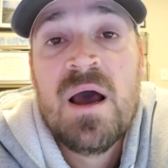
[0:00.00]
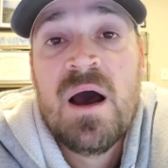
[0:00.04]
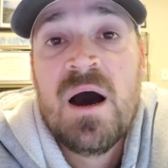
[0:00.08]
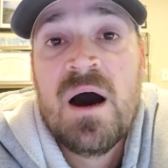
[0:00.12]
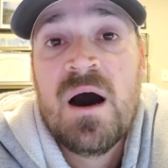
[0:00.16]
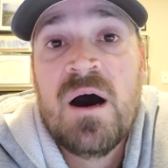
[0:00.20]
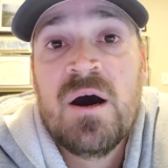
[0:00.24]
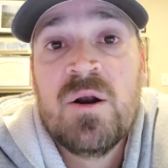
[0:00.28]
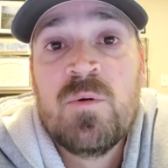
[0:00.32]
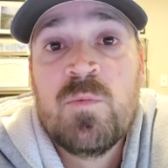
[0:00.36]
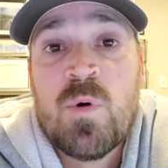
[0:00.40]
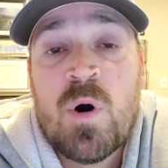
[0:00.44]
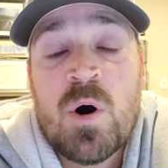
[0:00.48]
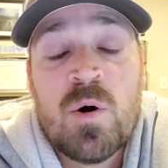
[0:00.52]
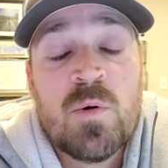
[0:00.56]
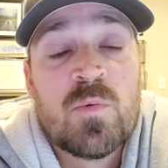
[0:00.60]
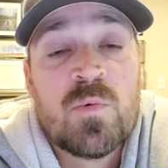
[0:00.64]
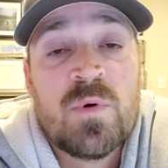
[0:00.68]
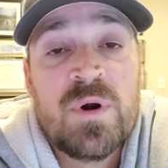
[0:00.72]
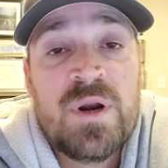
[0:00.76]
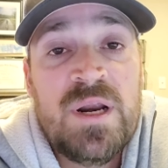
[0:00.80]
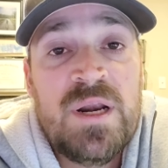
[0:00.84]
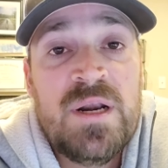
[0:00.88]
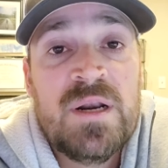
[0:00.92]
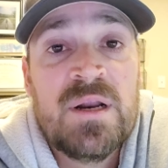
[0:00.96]
HUD won't
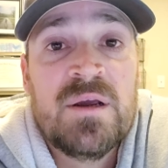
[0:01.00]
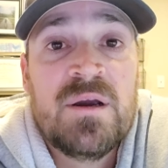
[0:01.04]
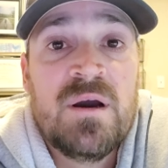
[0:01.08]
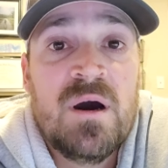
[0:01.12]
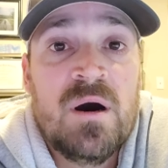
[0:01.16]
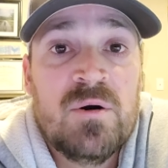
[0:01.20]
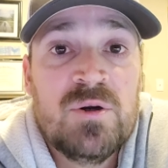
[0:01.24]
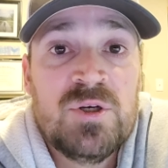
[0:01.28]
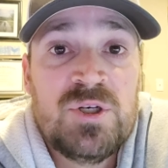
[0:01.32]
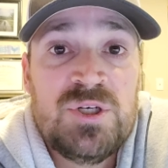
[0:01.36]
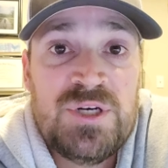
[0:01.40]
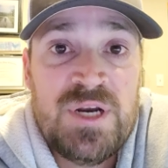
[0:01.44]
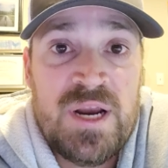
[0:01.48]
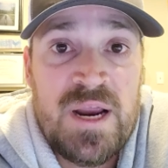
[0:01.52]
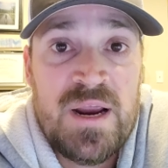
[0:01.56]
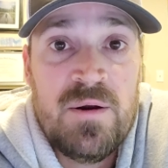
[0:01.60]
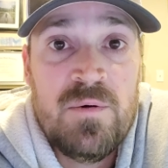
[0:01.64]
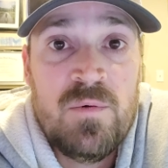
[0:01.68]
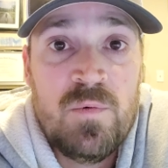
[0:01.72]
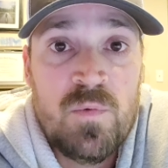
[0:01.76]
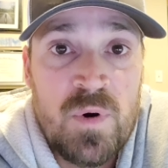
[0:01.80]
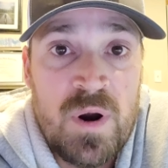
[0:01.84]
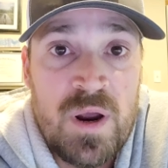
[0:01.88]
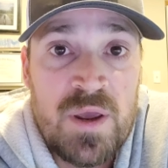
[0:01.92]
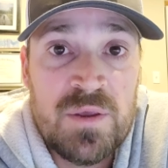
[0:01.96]
renegotiate
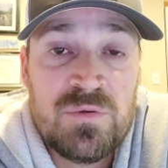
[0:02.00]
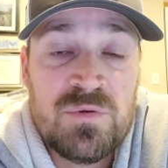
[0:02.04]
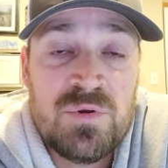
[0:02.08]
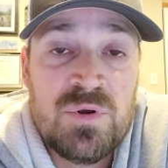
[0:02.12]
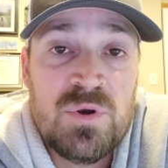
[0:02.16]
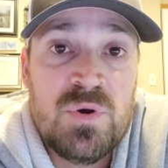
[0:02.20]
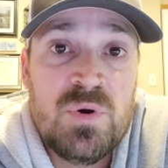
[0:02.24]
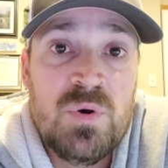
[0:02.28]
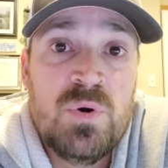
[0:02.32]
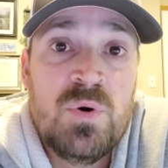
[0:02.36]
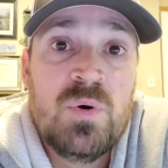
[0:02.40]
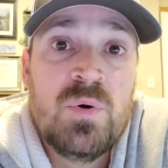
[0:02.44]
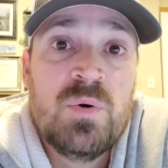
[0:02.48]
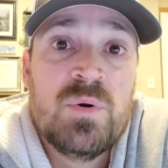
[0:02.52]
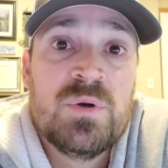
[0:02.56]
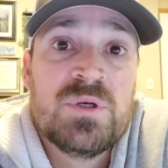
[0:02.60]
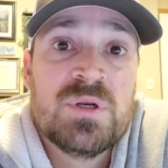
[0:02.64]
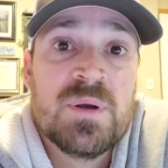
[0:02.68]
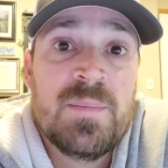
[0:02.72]
with you